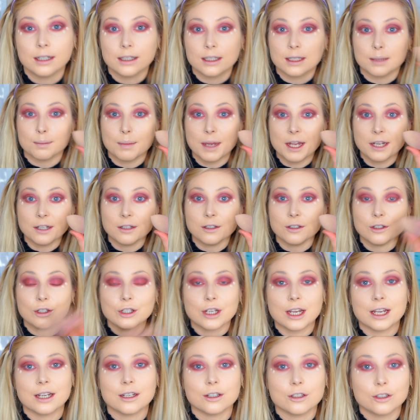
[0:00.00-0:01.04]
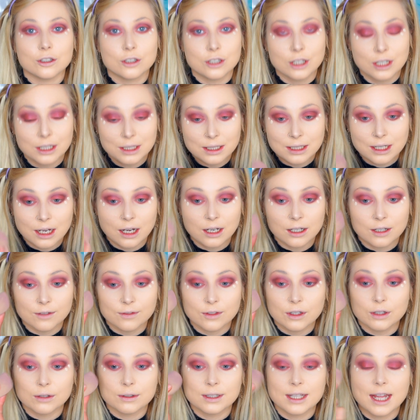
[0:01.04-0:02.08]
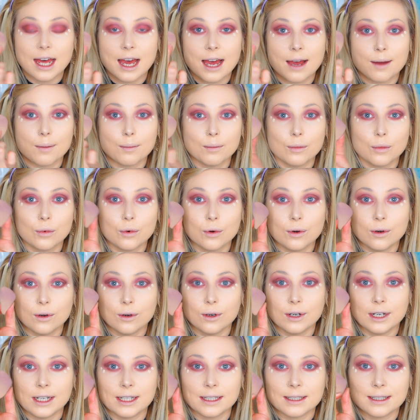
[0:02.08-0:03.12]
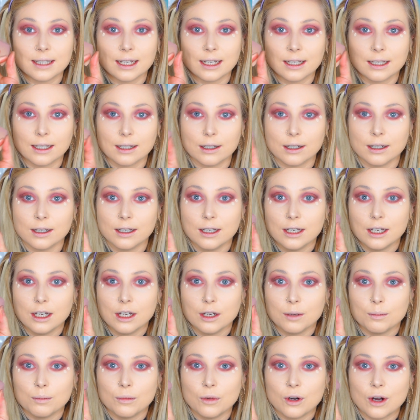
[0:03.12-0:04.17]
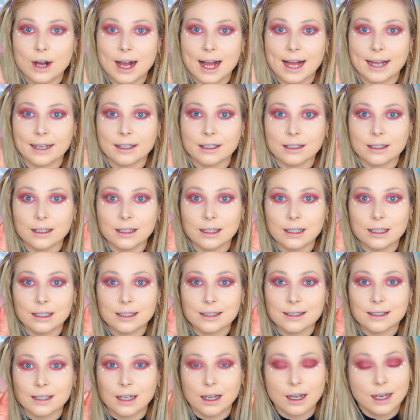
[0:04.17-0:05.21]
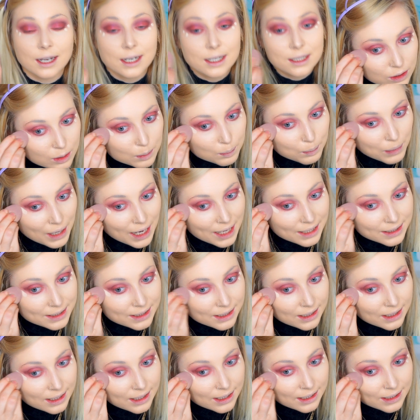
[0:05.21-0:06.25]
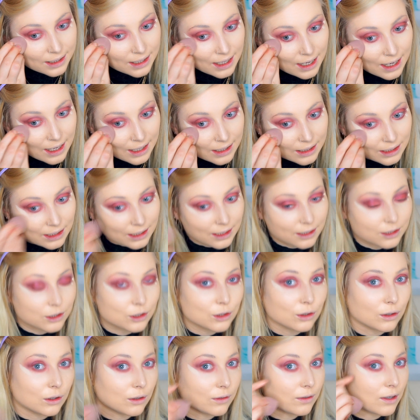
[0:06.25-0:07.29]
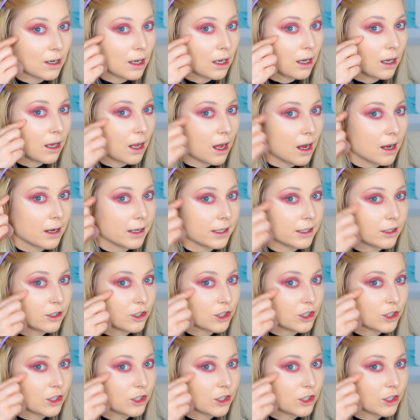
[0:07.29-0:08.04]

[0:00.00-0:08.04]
sponge and just kind of use that more, it's like a more angular side. Pat it in a like sort of line